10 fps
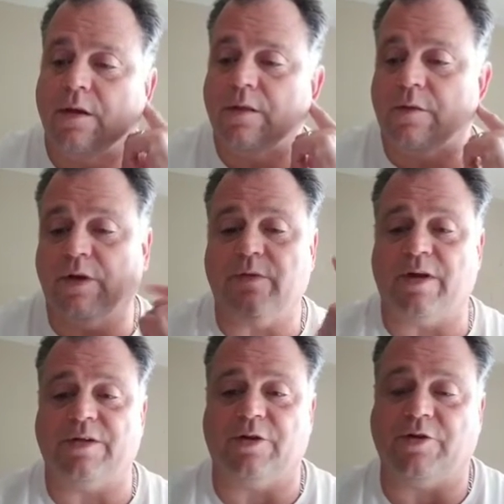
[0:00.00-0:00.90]
The reason why I
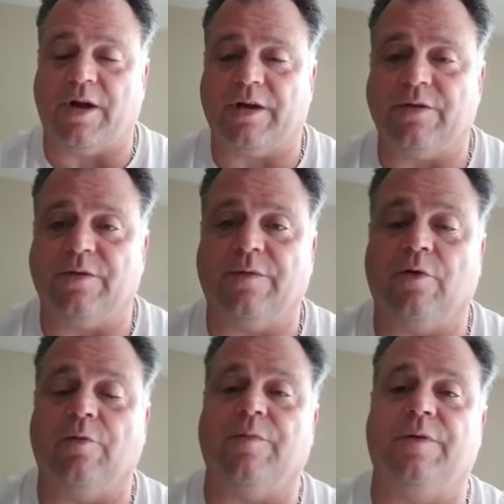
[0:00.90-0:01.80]
say shotgun's good for
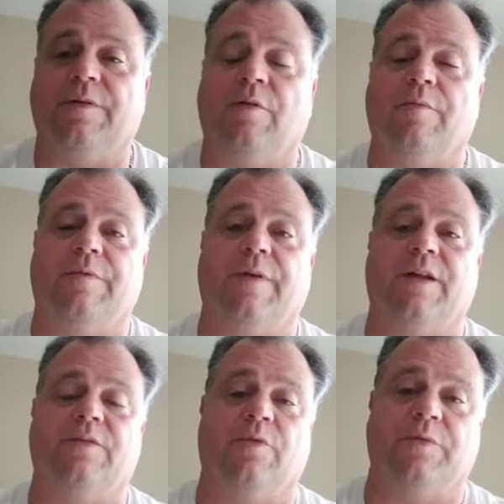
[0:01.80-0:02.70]
home
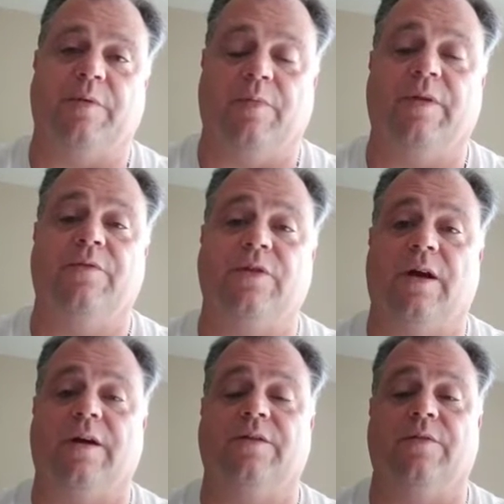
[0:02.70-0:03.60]
defense, or most people believe
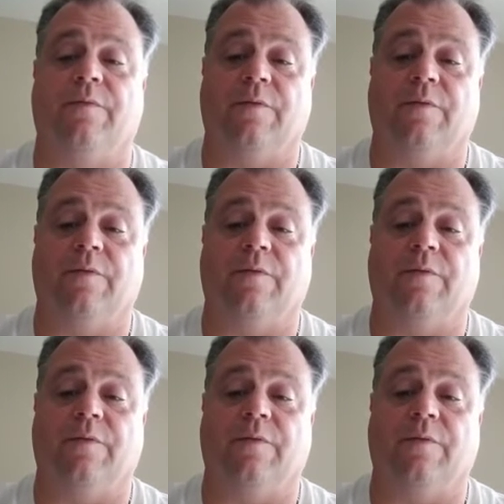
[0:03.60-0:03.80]
shotgun's